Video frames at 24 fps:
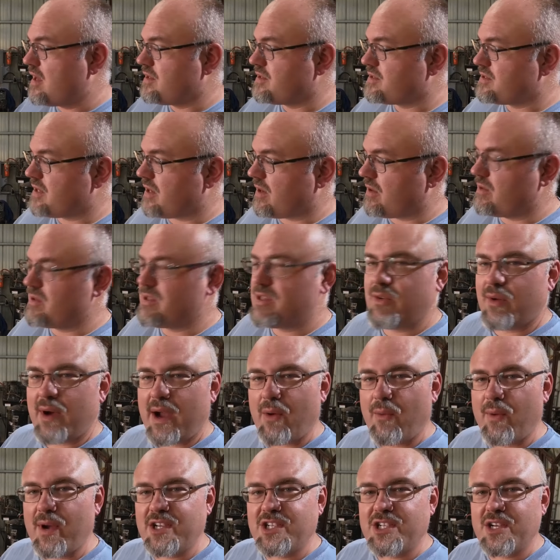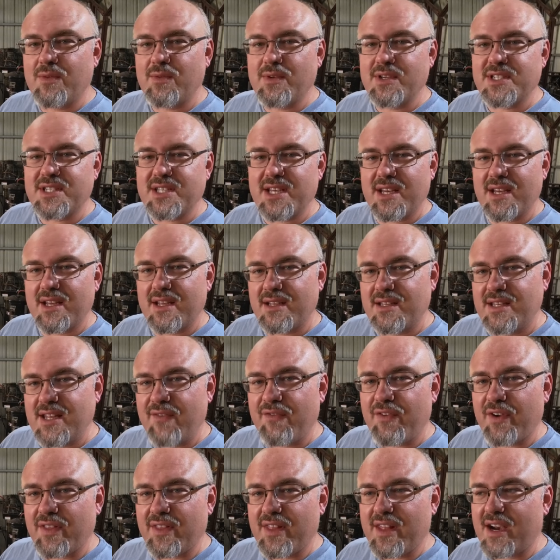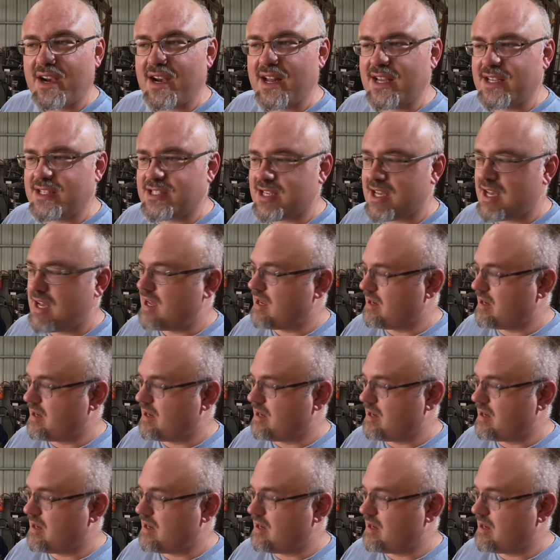So, do I wish it was different than it is?